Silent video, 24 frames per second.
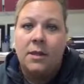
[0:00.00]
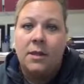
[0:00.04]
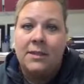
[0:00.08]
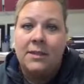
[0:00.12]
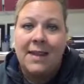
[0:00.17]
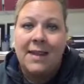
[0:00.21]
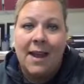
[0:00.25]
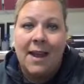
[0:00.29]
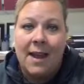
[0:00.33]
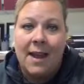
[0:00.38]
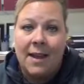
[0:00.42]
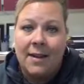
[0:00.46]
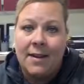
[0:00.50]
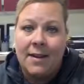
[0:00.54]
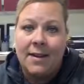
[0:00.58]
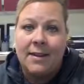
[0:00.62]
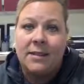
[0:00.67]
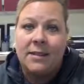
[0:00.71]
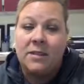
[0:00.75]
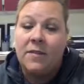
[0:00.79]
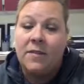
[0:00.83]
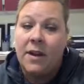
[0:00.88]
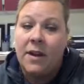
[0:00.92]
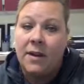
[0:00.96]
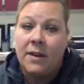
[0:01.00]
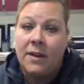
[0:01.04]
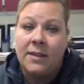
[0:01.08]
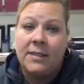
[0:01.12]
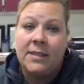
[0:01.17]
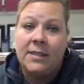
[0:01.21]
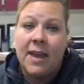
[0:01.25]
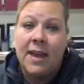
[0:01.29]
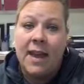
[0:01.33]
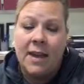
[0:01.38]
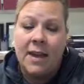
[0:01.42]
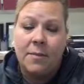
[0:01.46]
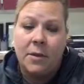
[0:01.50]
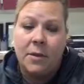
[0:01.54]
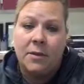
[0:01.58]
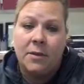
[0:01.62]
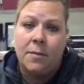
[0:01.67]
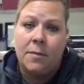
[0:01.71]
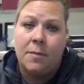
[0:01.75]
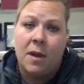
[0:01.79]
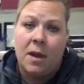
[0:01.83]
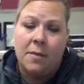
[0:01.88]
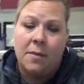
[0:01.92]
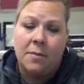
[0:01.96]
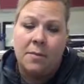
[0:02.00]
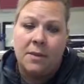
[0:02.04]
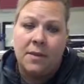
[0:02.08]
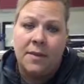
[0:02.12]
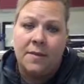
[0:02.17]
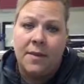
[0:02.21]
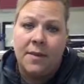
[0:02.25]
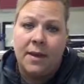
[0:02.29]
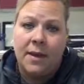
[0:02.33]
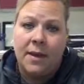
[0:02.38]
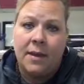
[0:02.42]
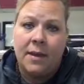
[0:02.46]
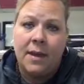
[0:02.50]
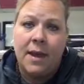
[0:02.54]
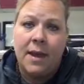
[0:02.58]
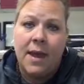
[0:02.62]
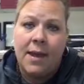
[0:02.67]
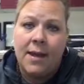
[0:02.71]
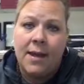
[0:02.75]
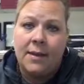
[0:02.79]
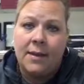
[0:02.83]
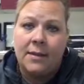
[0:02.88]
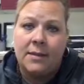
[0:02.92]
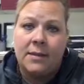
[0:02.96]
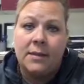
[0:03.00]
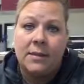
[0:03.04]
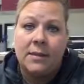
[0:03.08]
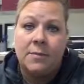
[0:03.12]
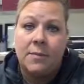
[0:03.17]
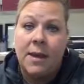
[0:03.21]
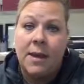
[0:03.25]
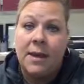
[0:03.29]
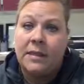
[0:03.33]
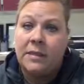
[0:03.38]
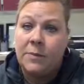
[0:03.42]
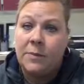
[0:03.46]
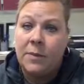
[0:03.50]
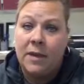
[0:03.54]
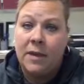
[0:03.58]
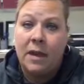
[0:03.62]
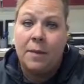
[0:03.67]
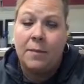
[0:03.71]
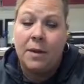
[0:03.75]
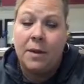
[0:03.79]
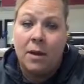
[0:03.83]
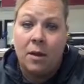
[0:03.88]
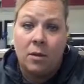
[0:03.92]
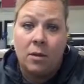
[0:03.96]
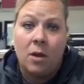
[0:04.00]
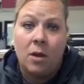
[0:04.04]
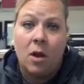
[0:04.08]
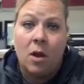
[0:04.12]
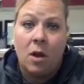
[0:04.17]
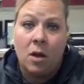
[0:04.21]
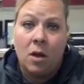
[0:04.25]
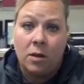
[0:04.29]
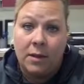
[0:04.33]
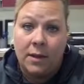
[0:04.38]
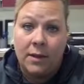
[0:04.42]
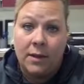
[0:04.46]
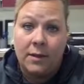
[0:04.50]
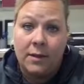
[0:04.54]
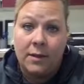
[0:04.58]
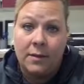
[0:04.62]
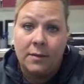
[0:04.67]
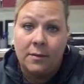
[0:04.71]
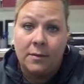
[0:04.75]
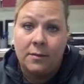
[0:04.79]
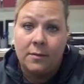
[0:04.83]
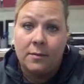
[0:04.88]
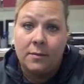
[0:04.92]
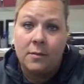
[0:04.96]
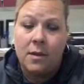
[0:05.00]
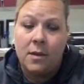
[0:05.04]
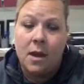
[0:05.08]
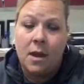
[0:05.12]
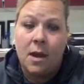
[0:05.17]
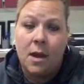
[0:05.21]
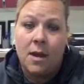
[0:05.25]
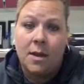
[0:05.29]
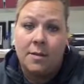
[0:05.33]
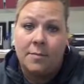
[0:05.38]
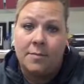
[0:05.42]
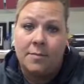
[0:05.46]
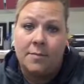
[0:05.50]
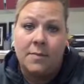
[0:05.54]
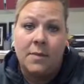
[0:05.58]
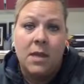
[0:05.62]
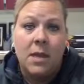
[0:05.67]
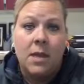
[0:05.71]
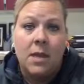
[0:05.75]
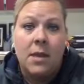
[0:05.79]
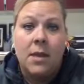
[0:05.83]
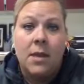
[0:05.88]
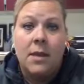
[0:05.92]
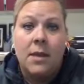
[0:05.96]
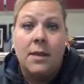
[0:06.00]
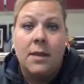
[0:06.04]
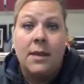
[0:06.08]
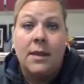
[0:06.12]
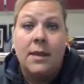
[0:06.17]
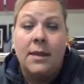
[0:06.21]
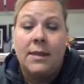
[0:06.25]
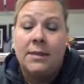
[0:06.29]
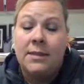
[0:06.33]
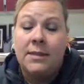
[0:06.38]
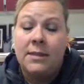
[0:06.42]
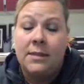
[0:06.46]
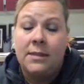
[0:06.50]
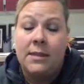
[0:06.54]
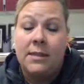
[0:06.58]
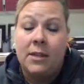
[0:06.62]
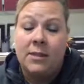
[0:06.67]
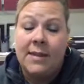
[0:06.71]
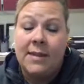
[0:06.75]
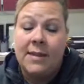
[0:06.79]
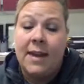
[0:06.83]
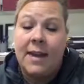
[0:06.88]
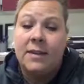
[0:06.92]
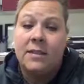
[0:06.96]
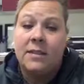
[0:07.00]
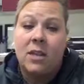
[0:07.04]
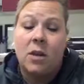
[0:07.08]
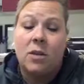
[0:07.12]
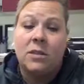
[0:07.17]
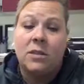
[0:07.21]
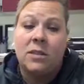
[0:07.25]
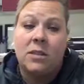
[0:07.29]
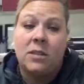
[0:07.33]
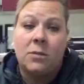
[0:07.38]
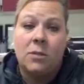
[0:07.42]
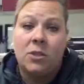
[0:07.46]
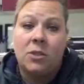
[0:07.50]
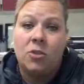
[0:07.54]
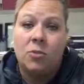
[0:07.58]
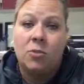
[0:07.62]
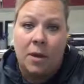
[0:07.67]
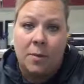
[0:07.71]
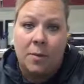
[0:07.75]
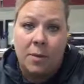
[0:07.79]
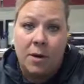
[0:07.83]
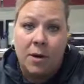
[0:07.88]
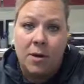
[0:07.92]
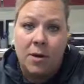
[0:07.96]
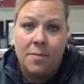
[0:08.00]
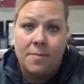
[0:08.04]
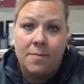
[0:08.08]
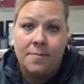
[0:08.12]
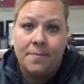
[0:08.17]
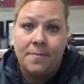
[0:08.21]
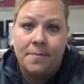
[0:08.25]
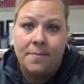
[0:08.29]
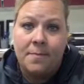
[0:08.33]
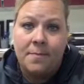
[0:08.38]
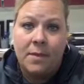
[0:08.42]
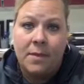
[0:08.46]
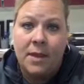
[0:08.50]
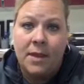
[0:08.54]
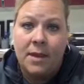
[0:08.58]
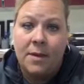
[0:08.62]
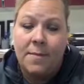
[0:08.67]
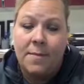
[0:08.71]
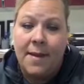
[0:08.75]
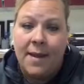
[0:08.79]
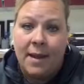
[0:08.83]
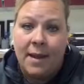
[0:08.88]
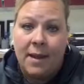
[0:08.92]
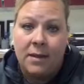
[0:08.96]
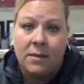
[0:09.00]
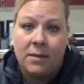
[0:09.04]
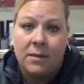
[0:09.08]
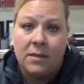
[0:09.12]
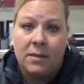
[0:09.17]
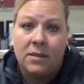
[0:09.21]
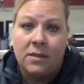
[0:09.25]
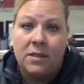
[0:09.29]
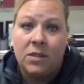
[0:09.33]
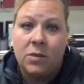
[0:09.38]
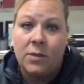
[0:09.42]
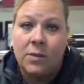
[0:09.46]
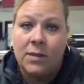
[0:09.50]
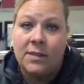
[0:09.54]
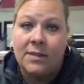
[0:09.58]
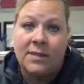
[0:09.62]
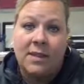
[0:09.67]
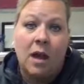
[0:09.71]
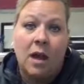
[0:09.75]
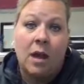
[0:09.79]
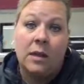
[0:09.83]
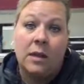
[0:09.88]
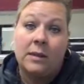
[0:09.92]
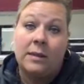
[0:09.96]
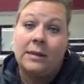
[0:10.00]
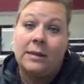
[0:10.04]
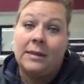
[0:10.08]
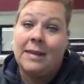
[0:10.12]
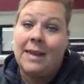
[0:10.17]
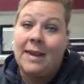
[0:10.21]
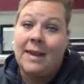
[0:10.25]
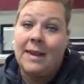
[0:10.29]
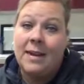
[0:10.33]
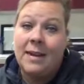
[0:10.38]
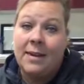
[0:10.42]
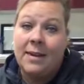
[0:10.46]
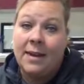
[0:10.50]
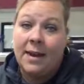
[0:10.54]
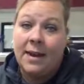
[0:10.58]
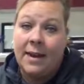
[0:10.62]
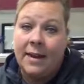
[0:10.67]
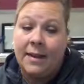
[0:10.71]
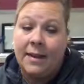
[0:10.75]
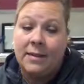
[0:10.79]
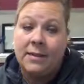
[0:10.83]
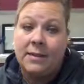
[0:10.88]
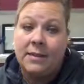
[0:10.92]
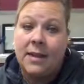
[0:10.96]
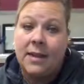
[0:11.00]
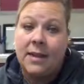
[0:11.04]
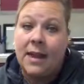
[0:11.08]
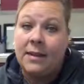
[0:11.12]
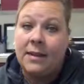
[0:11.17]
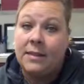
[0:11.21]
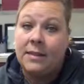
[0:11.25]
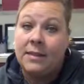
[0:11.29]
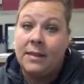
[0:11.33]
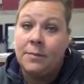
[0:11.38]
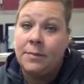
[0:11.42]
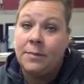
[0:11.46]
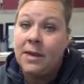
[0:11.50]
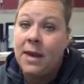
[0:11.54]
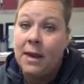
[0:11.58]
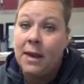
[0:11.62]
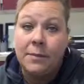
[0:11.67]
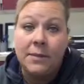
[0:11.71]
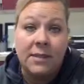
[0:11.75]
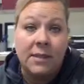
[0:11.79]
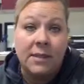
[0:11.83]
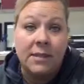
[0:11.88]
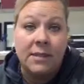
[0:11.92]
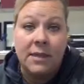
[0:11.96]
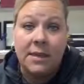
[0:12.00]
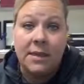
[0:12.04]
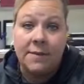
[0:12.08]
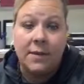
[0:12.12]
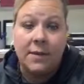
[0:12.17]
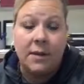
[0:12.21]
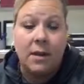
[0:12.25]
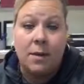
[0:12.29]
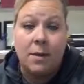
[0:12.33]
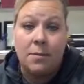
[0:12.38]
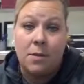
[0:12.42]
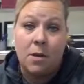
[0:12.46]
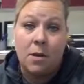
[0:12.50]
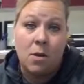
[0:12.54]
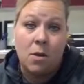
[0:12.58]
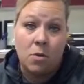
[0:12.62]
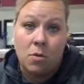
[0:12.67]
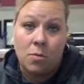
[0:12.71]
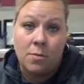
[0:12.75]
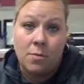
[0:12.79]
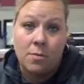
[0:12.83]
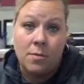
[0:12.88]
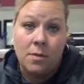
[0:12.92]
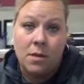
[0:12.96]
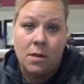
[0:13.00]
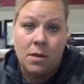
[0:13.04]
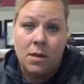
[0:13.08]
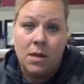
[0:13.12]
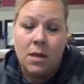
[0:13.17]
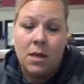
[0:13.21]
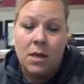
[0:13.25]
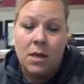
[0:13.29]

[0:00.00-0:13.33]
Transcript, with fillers: Their dad is very sad about their mom leaving and has become an alcoholic. Um, his their dad is also a drummer in a band, so he's gone late at night and sometimes doesn't even come home.